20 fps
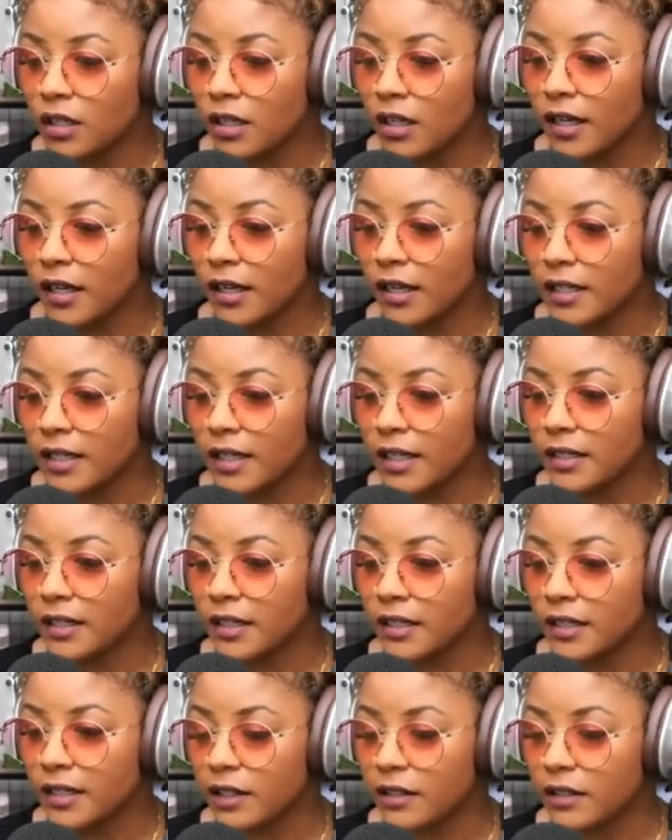
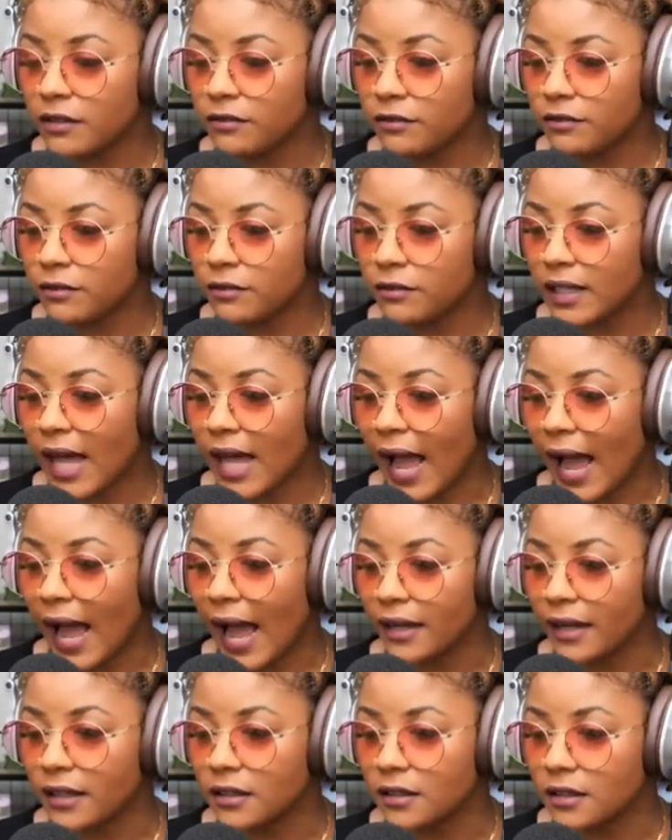and
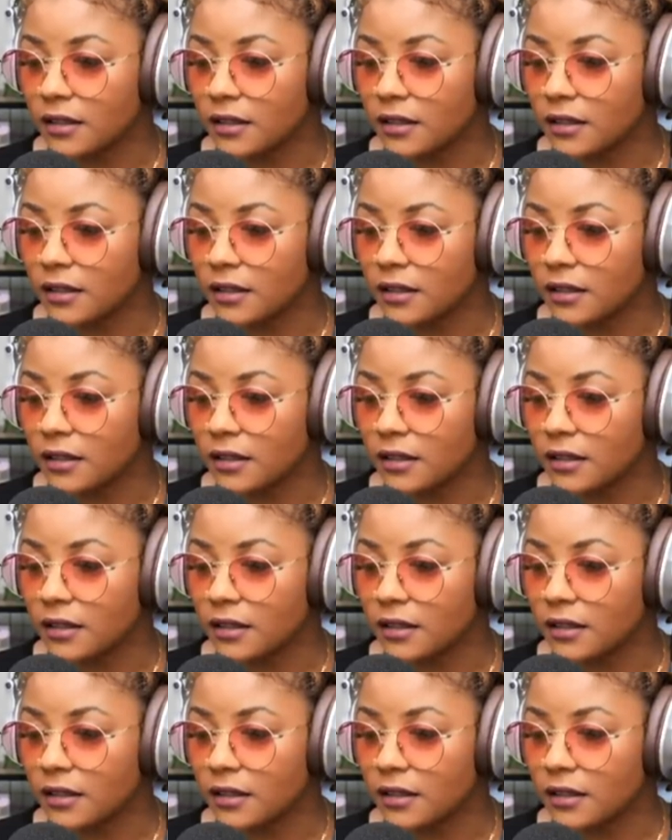lie,